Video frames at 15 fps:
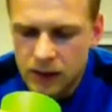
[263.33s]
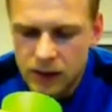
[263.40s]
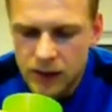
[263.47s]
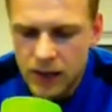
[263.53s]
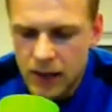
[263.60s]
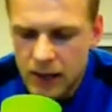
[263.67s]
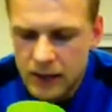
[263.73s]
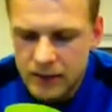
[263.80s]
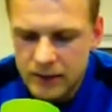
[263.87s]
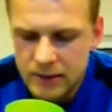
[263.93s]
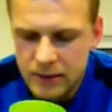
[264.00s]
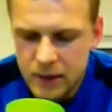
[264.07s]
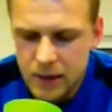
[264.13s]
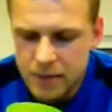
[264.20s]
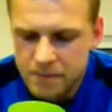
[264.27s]
Yeah,
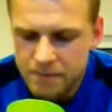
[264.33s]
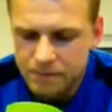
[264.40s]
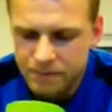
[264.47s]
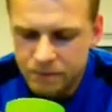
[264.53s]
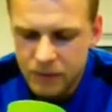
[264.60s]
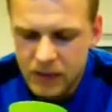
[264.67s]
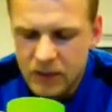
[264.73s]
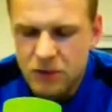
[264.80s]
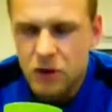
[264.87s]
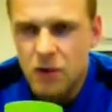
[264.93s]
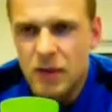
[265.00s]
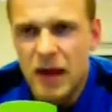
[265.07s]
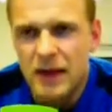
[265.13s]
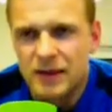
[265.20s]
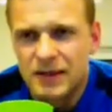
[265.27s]
it's
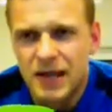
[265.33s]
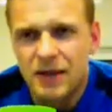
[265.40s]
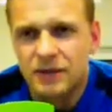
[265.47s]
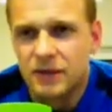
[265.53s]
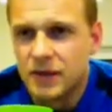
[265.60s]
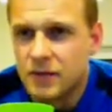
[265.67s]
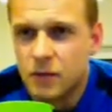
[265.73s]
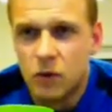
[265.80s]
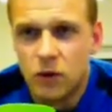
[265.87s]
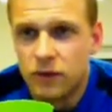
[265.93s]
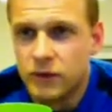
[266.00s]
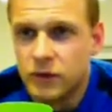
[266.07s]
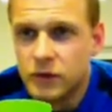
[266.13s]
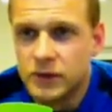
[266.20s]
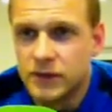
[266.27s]
got that definitely more
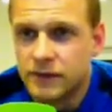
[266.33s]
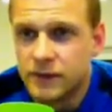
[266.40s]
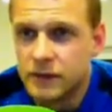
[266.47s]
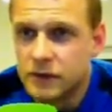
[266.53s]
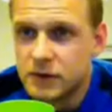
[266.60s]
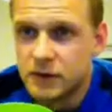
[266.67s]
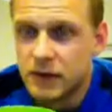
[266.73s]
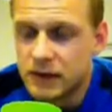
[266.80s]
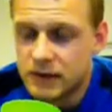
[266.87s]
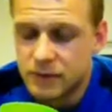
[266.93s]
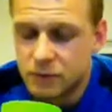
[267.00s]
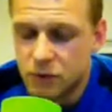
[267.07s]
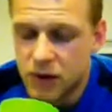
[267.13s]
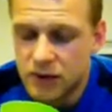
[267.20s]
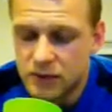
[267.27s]
of a nutty feel to it.
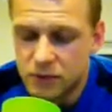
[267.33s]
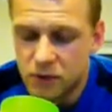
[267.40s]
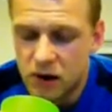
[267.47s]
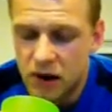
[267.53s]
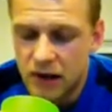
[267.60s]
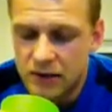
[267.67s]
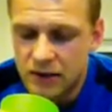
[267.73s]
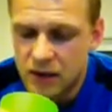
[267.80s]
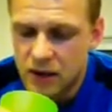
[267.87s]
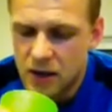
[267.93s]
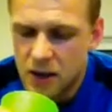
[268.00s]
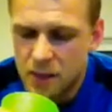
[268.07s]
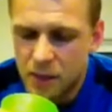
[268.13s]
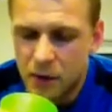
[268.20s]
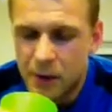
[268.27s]
Surprise, surprise.
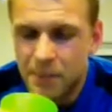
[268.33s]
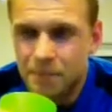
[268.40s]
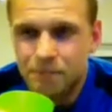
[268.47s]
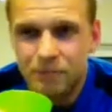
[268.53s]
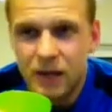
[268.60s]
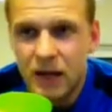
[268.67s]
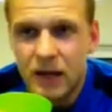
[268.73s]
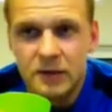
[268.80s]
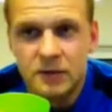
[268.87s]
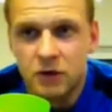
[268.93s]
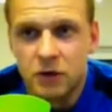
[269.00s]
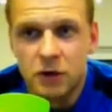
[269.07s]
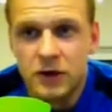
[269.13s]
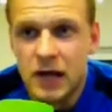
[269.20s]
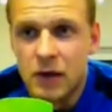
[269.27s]
But that's
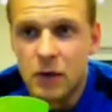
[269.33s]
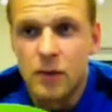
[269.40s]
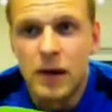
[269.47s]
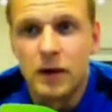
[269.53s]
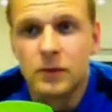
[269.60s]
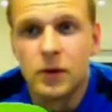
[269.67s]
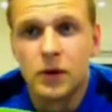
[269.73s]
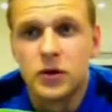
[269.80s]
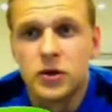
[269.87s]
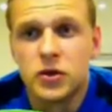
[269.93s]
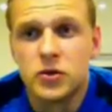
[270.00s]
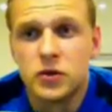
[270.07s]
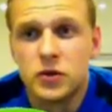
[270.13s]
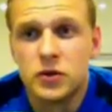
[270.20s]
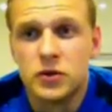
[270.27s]
not going down with me. I'm not a
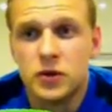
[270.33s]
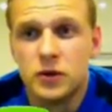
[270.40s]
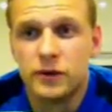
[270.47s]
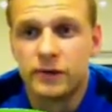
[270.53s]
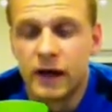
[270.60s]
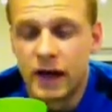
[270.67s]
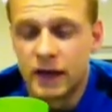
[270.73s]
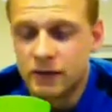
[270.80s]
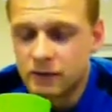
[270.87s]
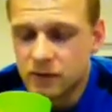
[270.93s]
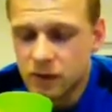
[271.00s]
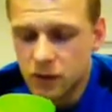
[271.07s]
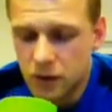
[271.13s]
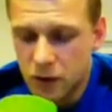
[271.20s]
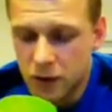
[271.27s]
huge nut fan,
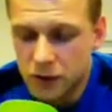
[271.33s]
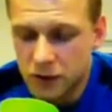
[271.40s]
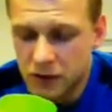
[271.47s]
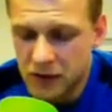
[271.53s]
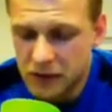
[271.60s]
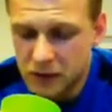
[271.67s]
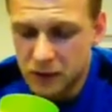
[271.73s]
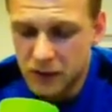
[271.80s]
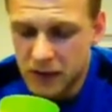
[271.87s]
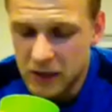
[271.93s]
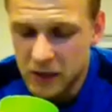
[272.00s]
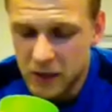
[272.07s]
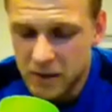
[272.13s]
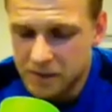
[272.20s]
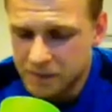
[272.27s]
although I do
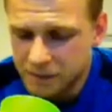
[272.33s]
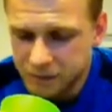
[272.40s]
eat them.